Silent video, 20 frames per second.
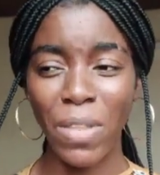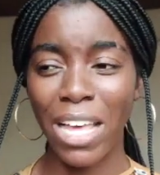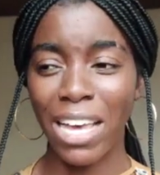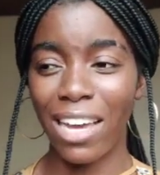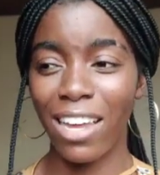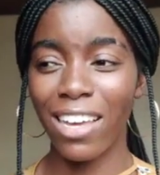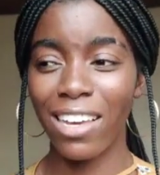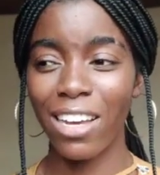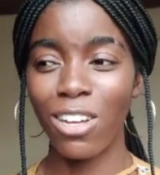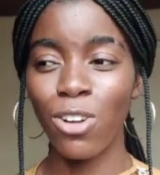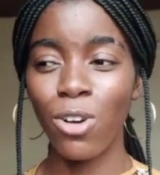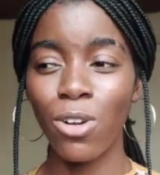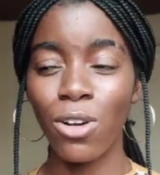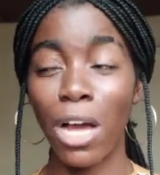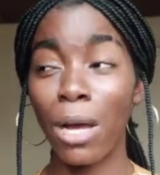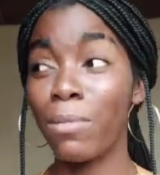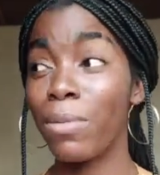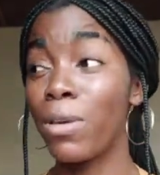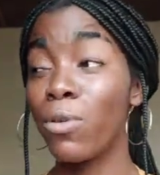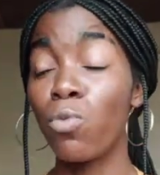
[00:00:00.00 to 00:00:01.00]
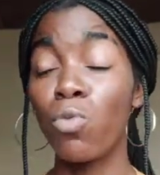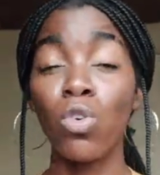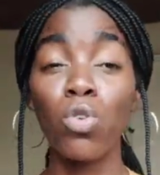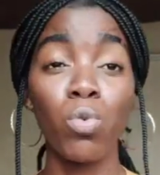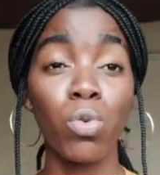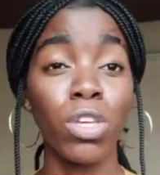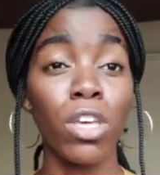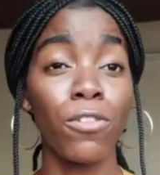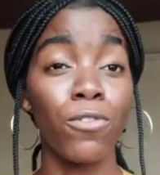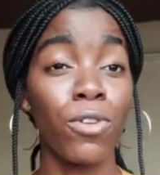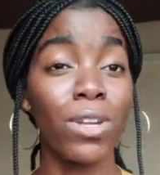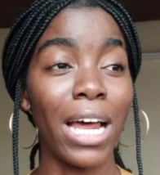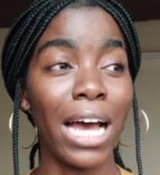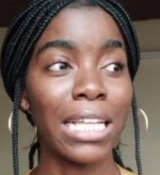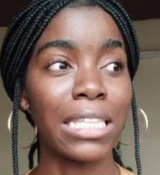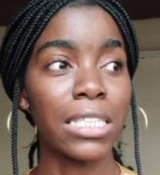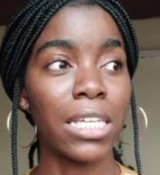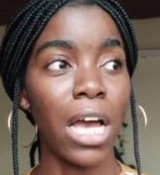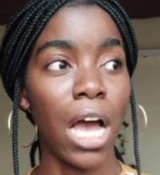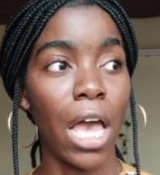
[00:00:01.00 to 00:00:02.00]
Kanekalon wool will give you
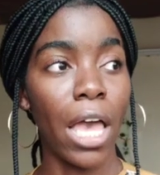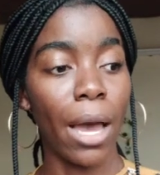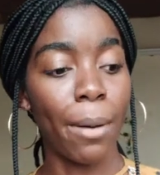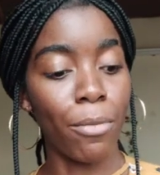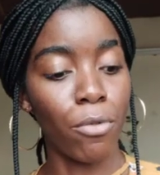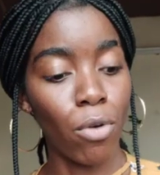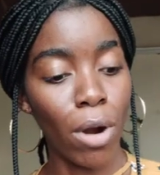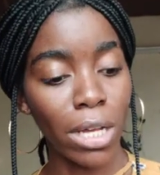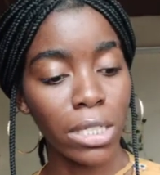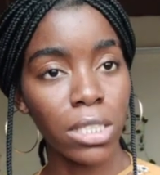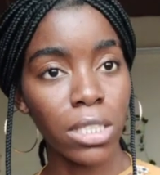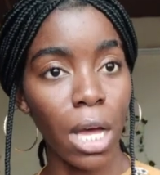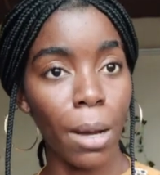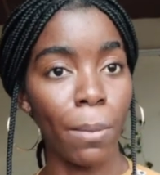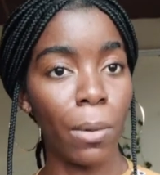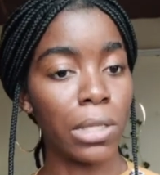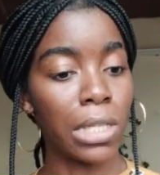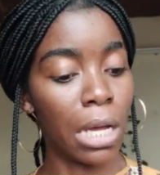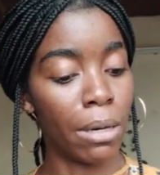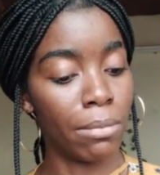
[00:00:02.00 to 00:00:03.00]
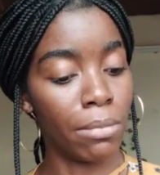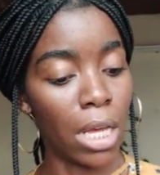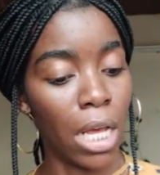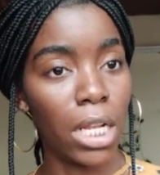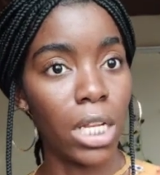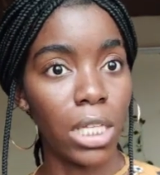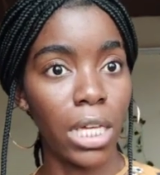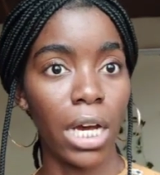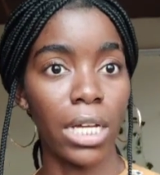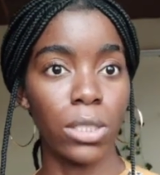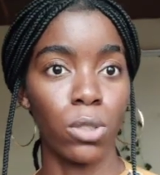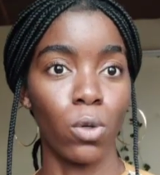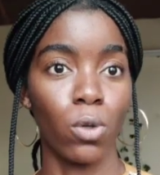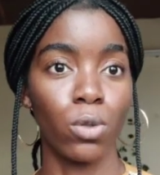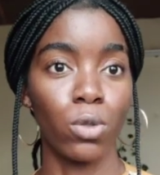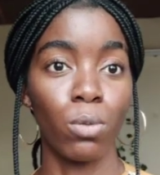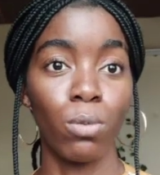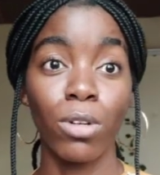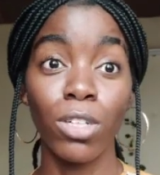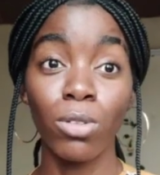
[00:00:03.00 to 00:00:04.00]
that I am rasta, but I'm elegant
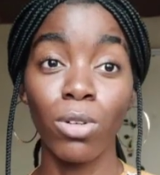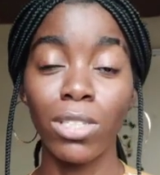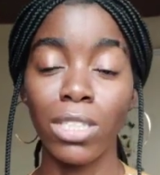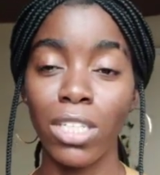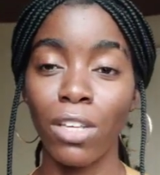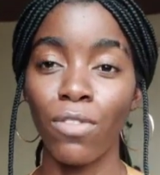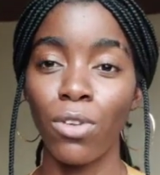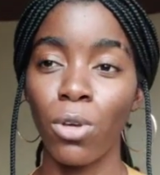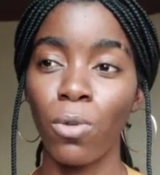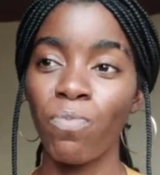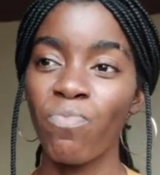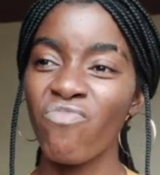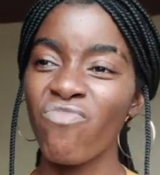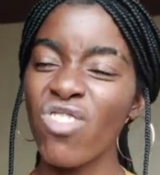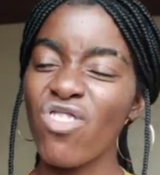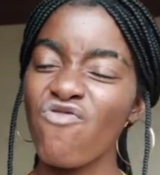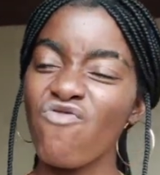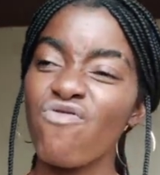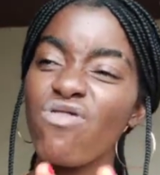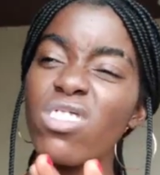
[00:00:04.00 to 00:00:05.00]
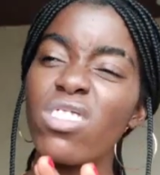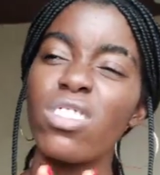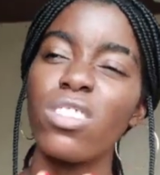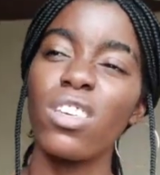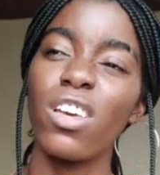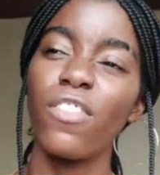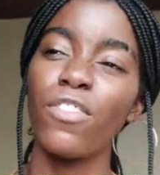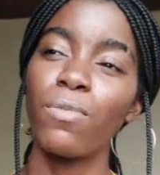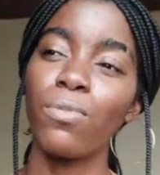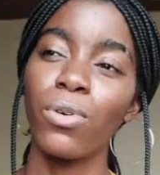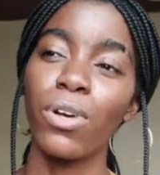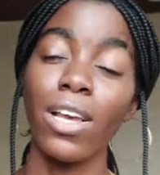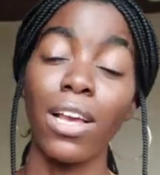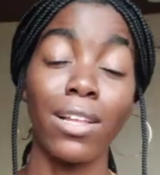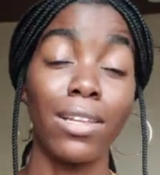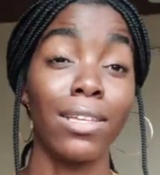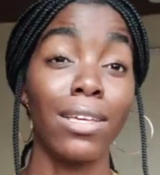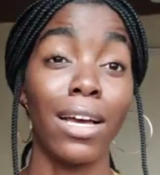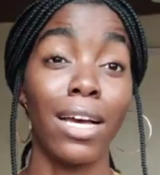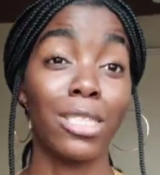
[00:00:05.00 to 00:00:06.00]
also. But this one is giving you reserved but
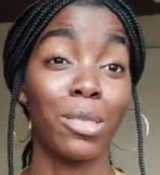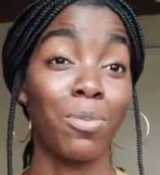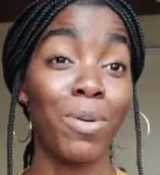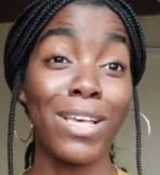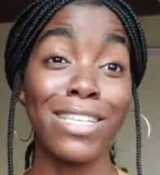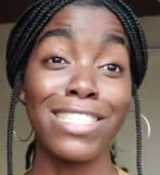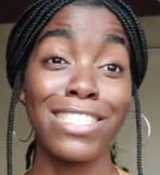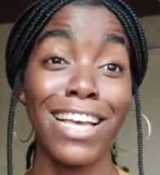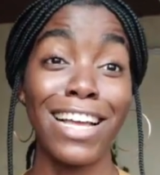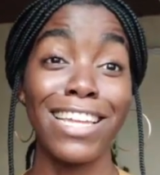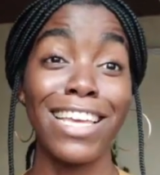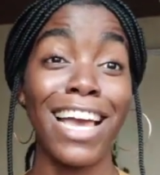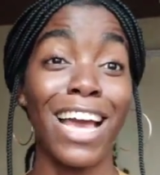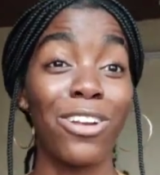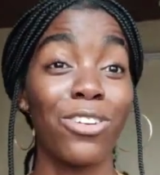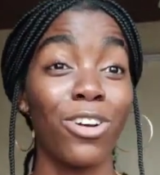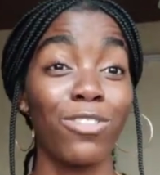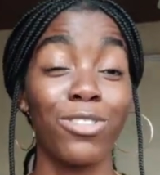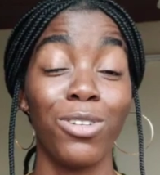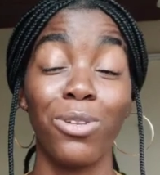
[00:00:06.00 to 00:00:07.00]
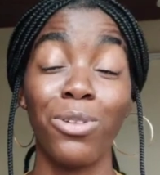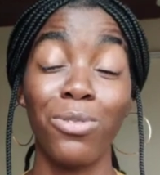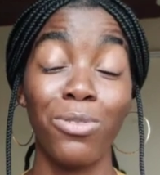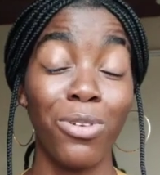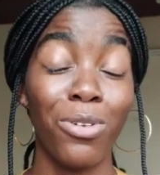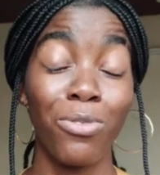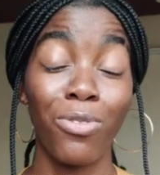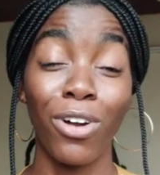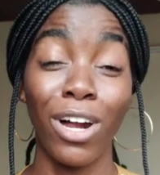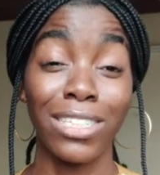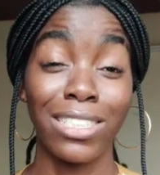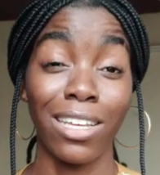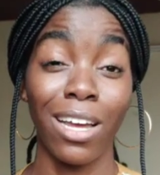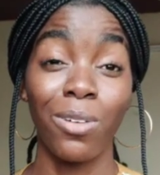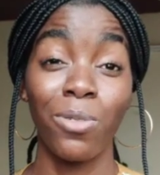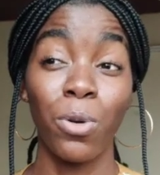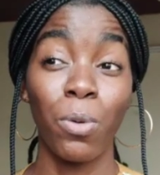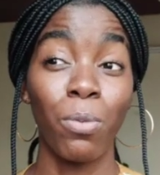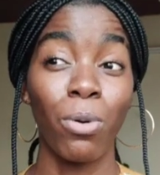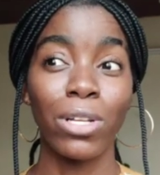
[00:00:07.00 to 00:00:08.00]
elegant. Personally, I love the rasta
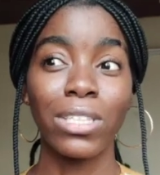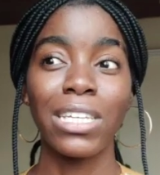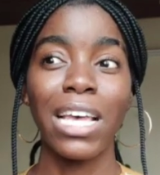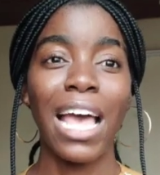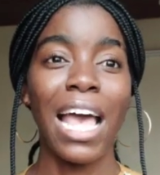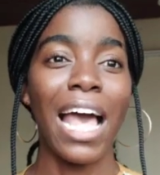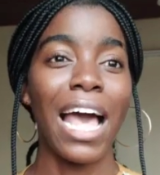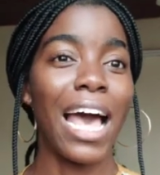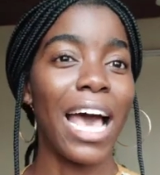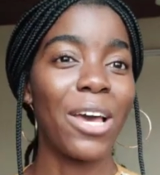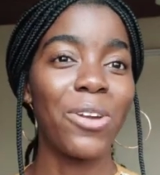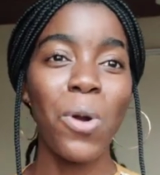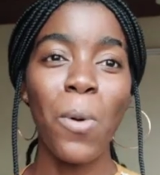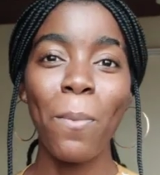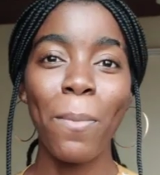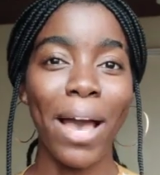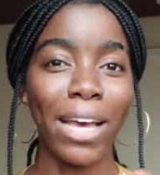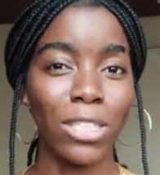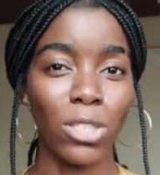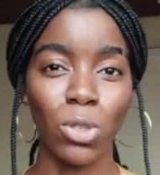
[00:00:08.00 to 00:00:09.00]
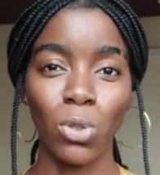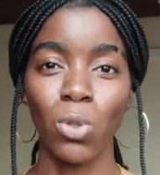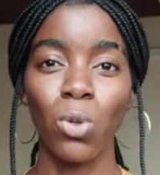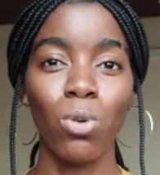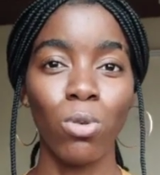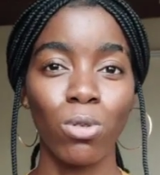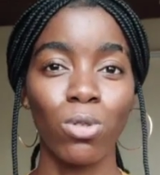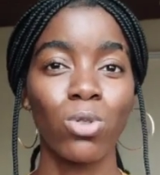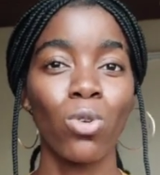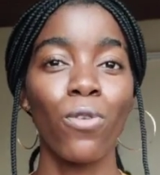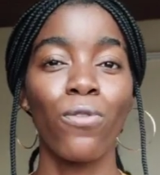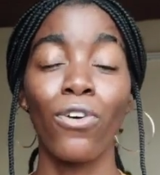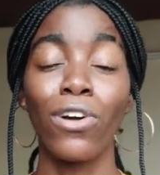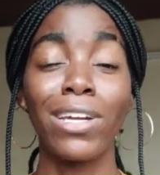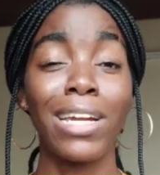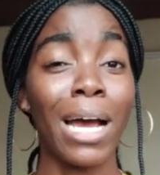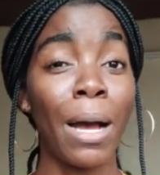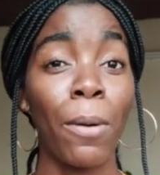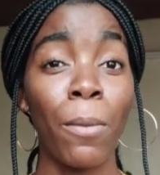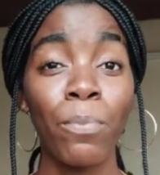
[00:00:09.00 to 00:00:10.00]
look, but I don't mind it to look. So for
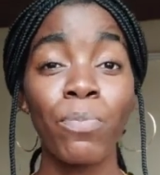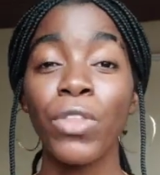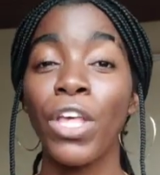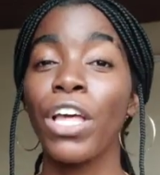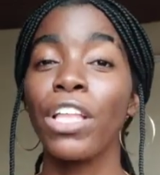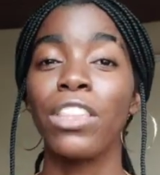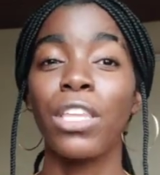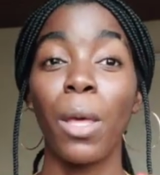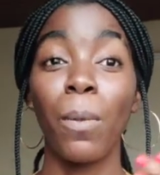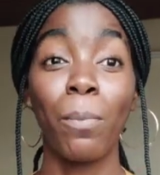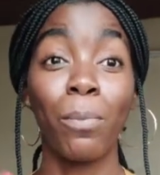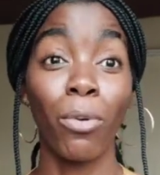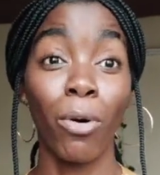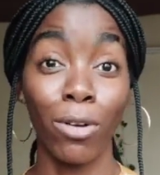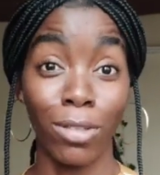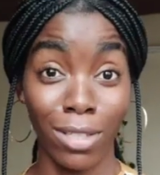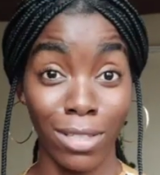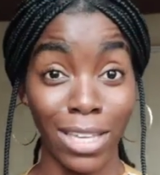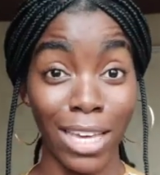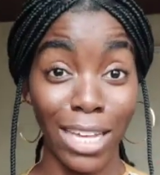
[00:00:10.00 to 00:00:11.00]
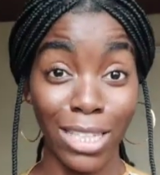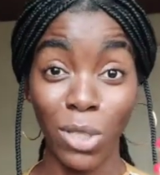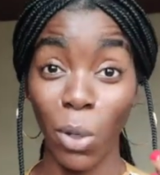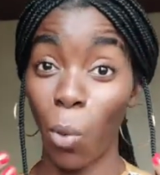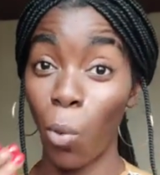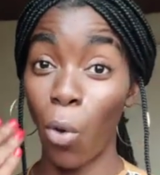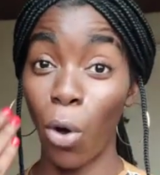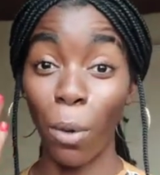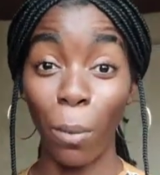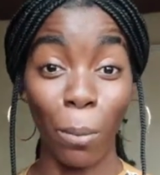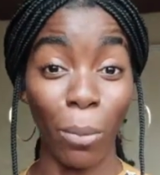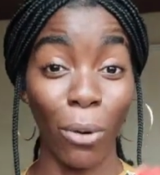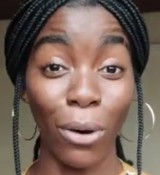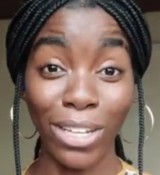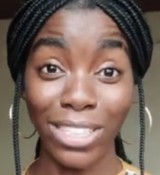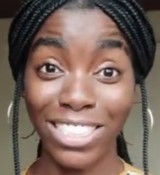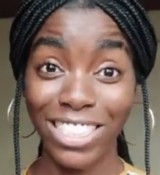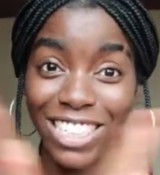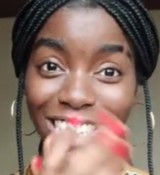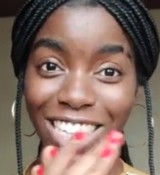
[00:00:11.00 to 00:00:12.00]
that, they both get 1
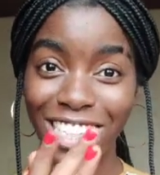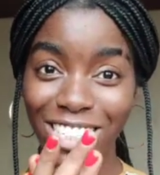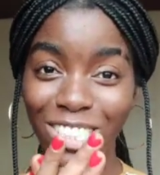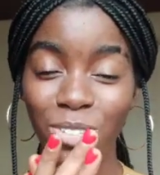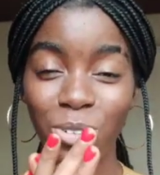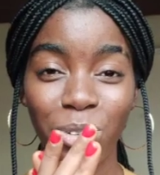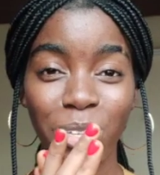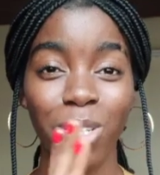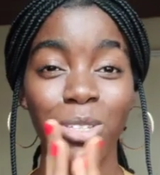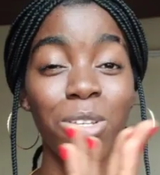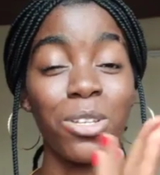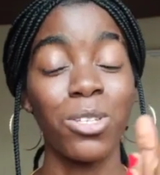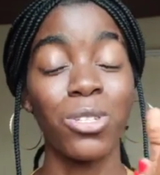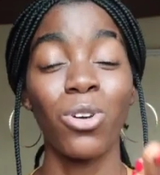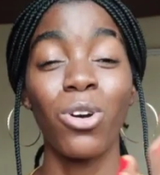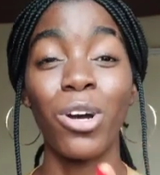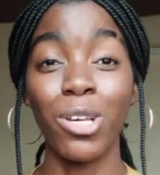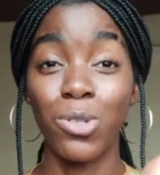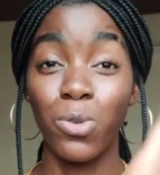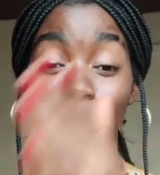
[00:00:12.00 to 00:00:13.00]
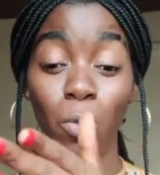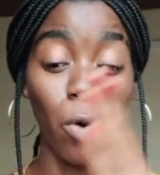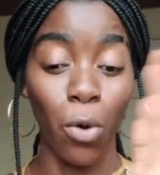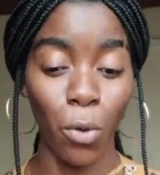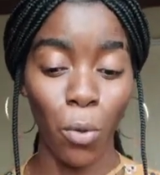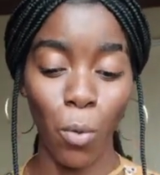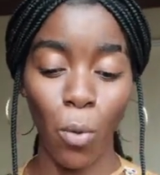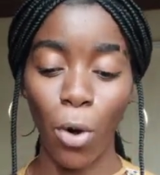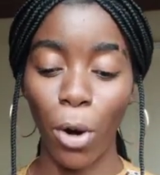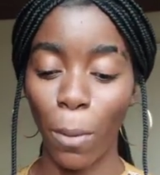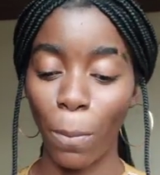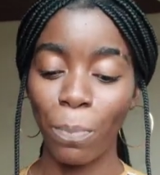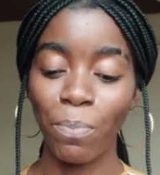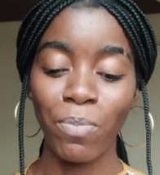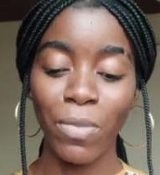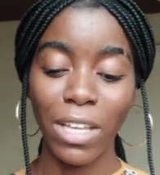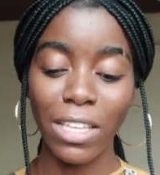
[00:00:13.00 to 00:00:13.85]
point each. Okay, so the score is 1-1.